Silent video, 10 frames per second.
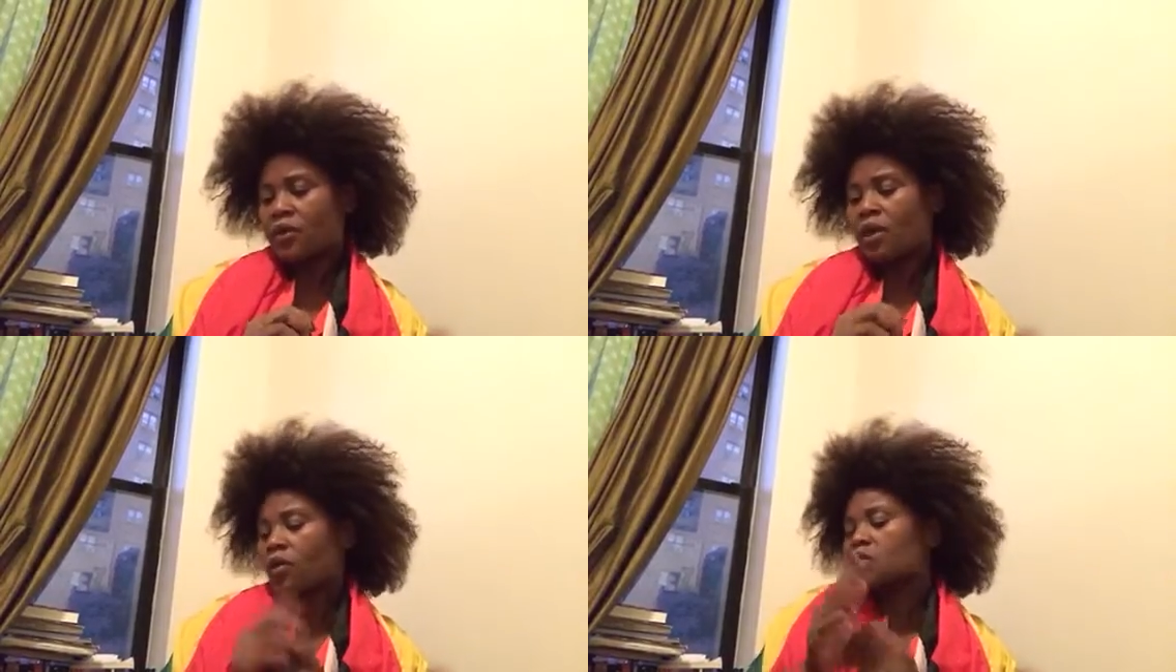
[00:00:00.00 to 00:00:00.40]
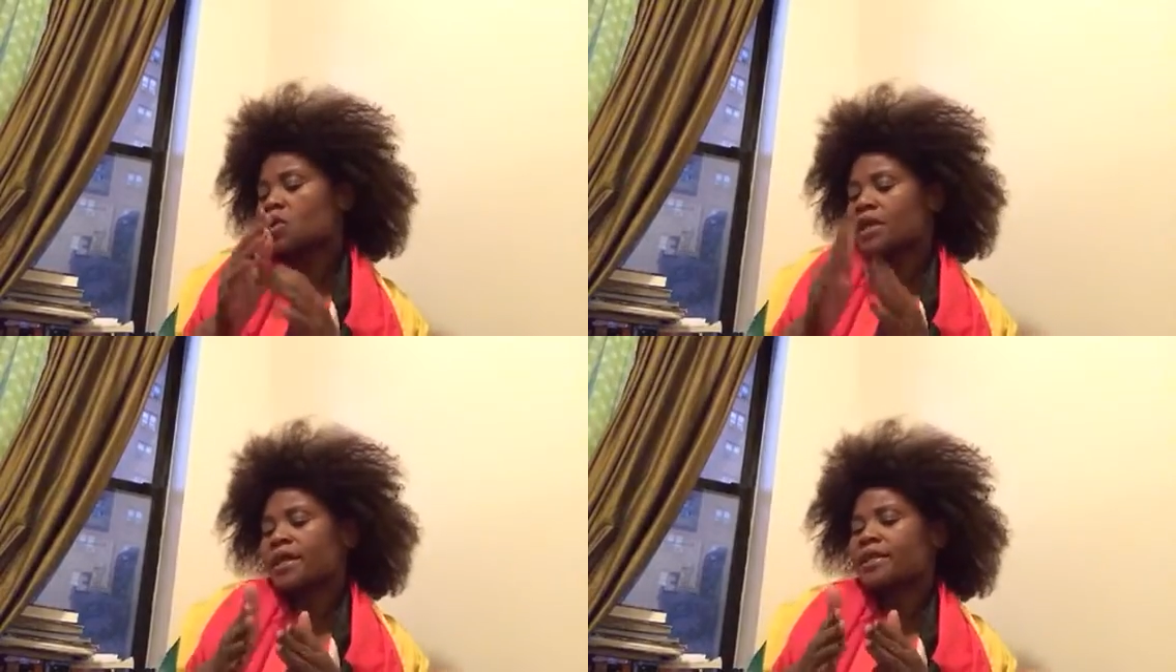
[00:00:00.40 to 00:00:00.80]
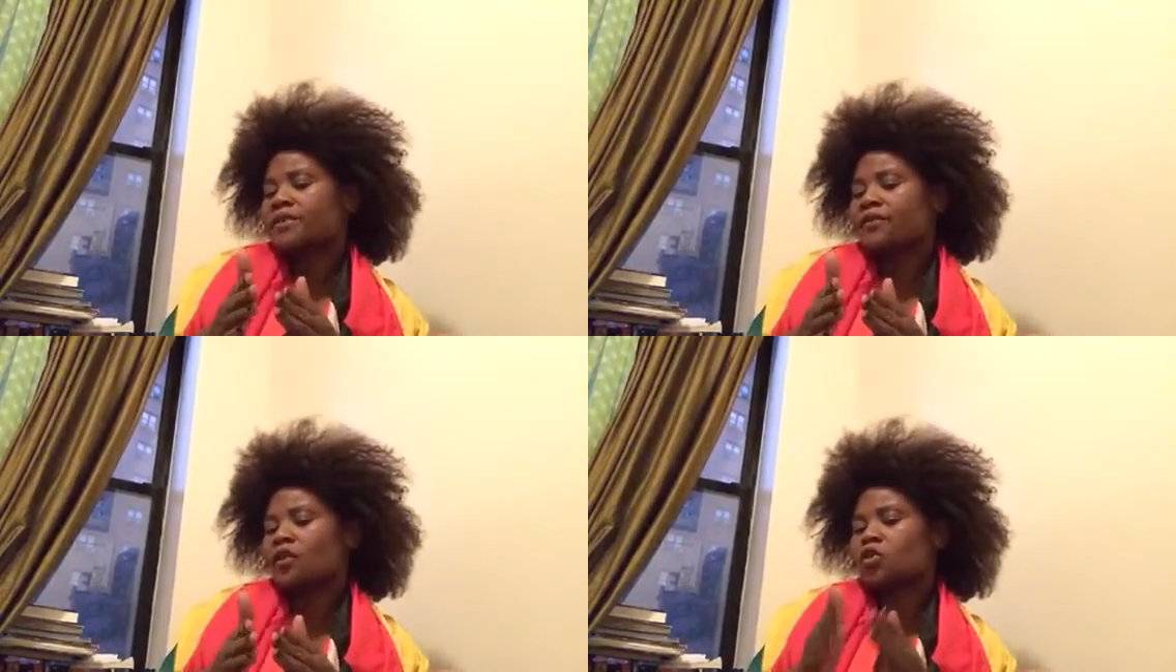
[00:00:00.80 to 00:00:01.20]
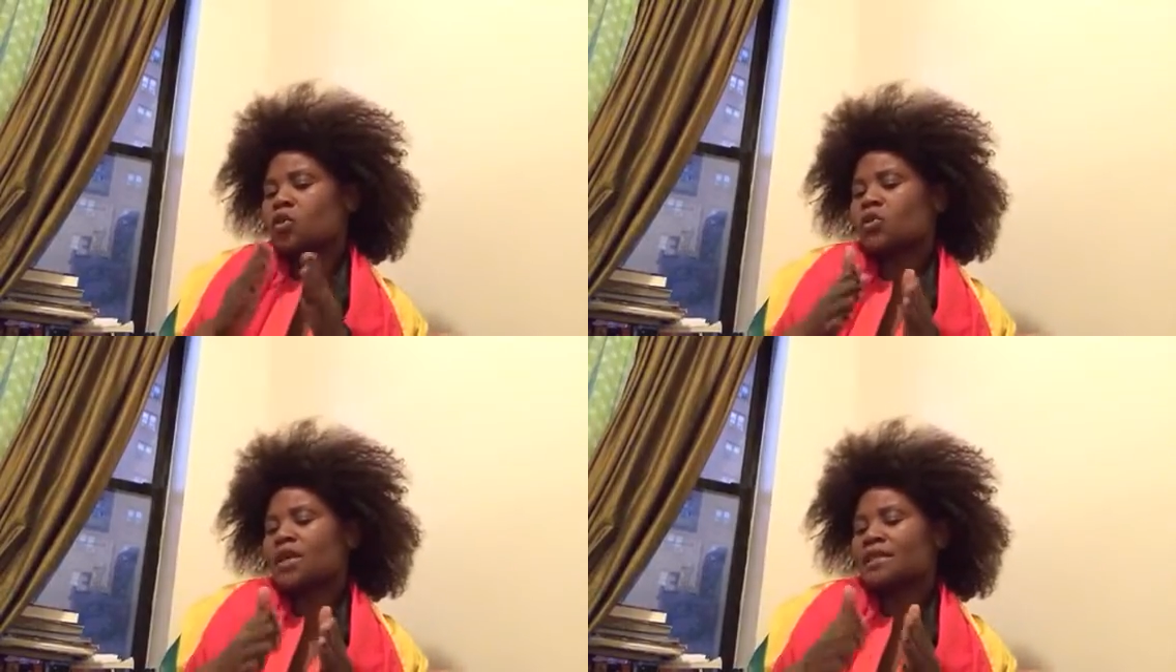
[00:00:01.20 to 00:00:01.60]
we are also headed for
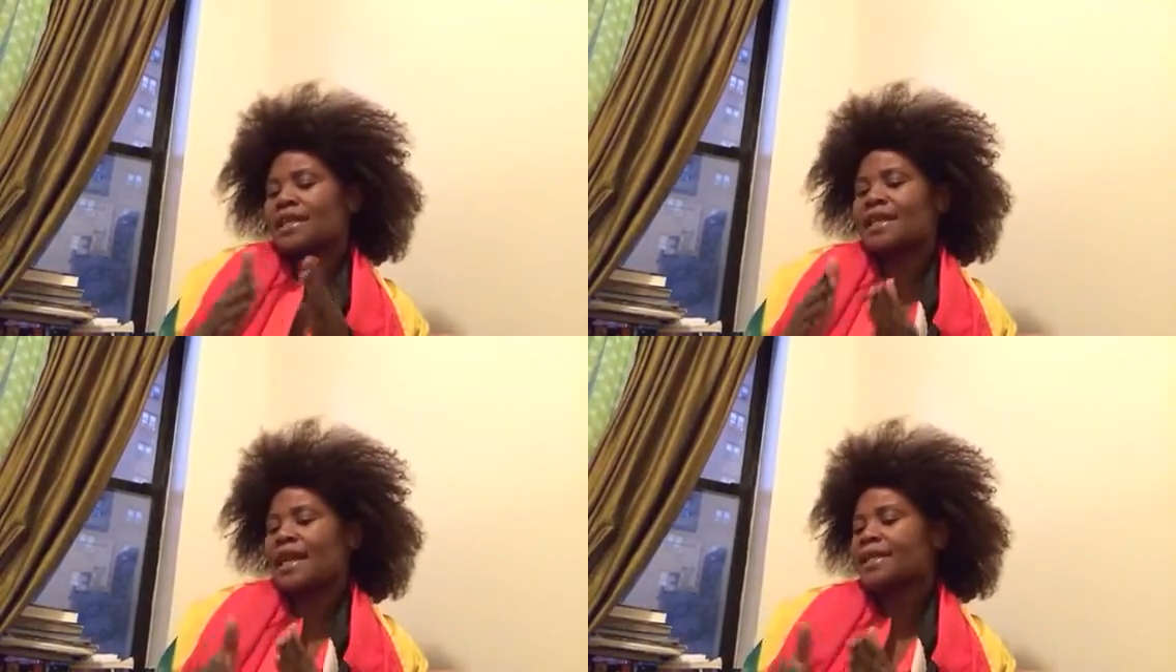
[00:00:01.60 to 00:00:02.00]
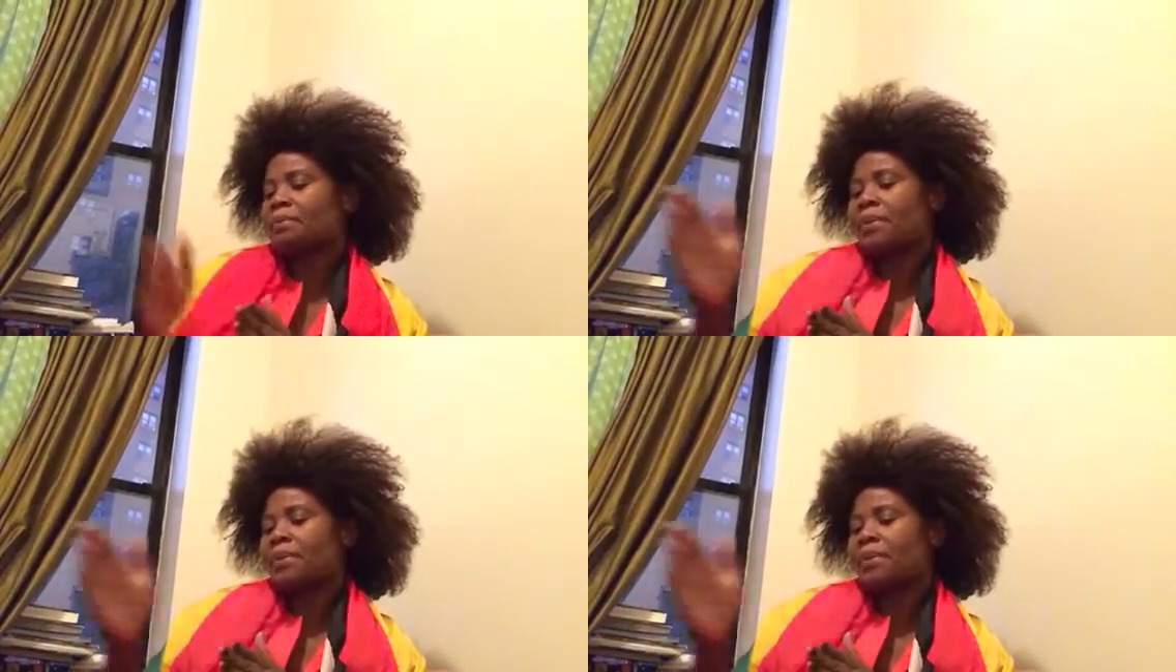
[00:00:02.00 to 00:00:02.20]
2008